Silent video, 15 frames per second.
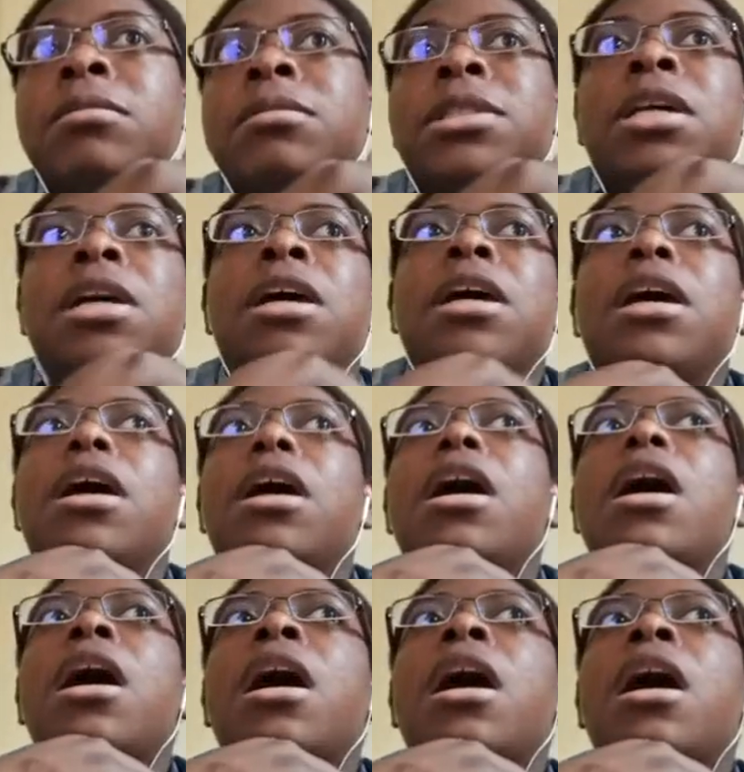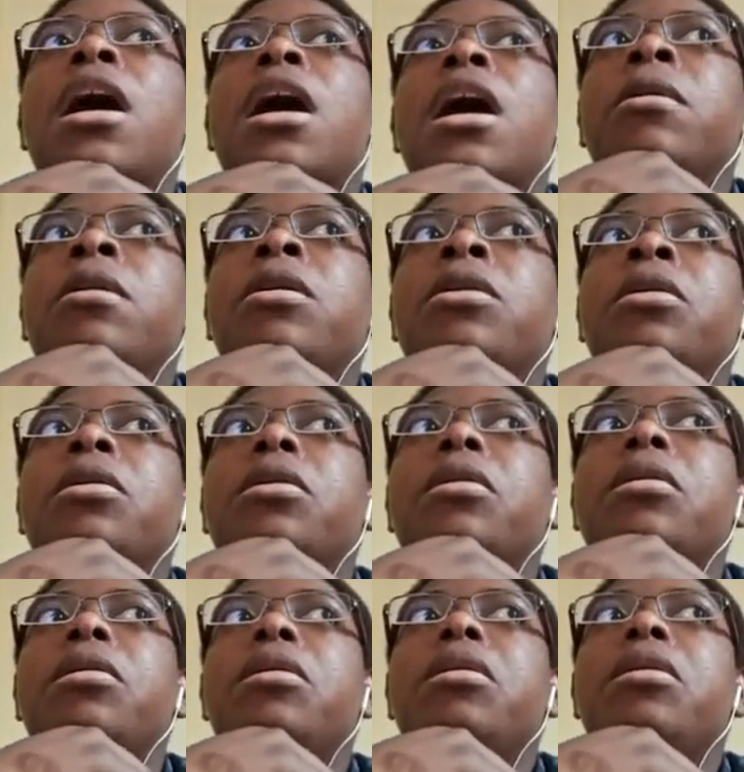that I will
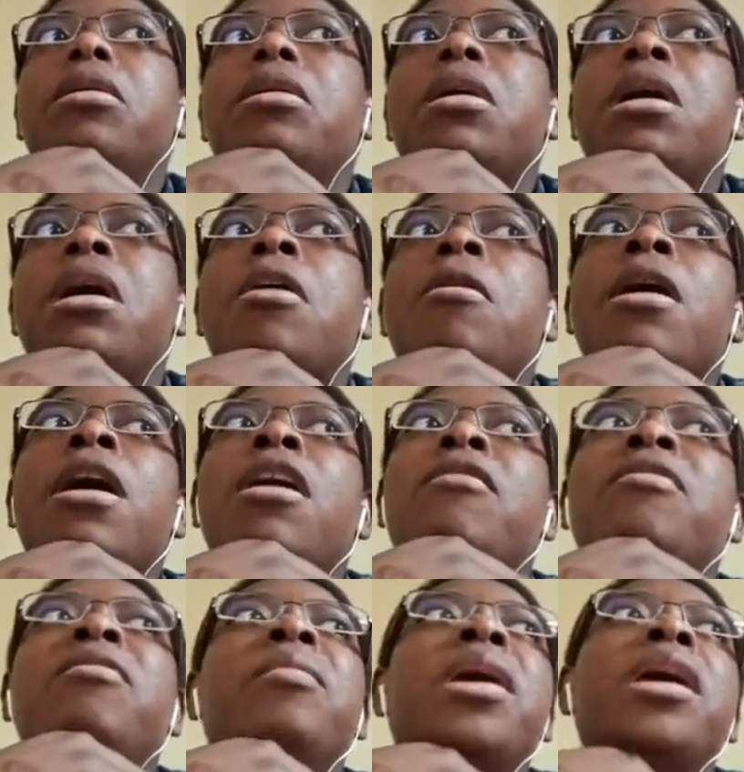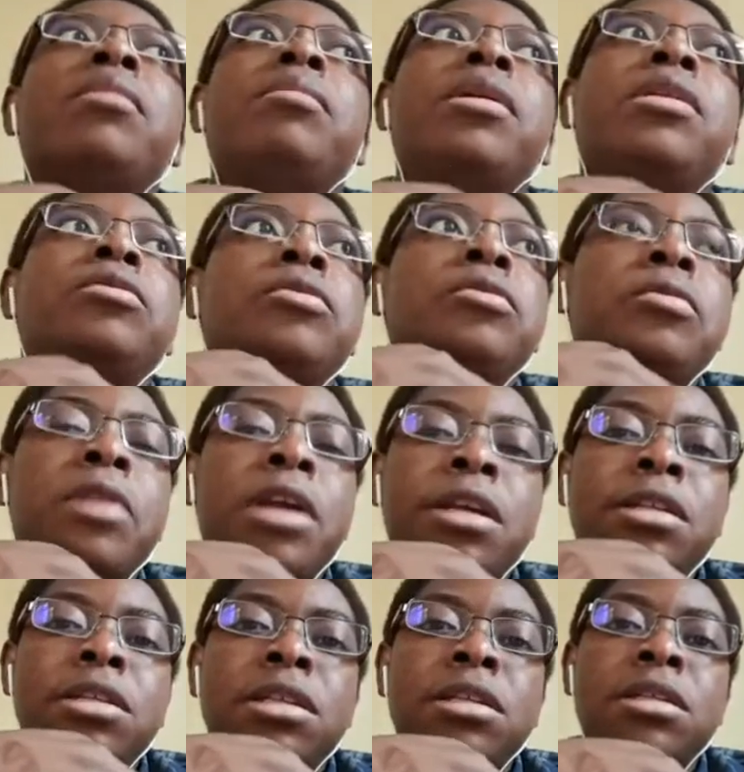have maybe 2
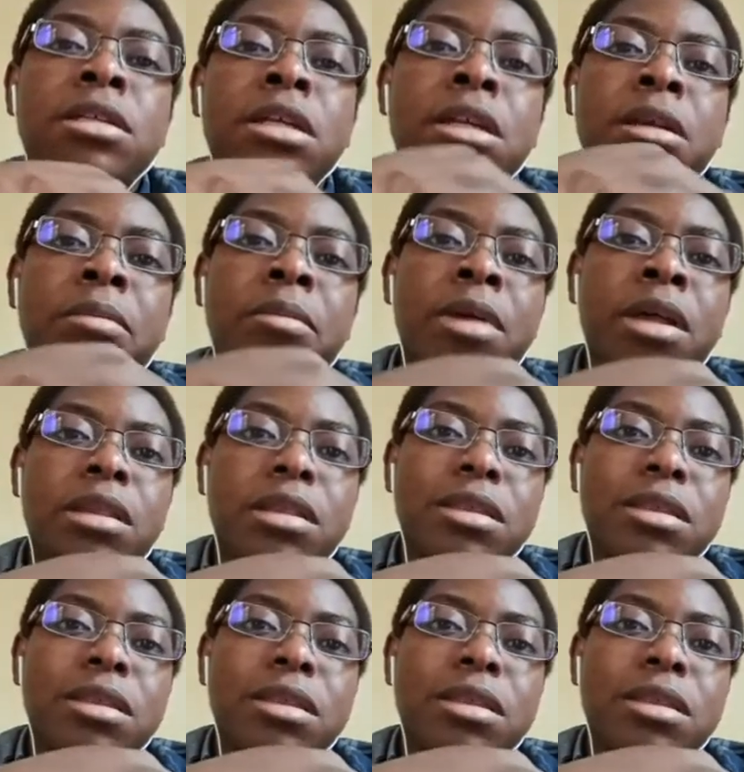crises in a month,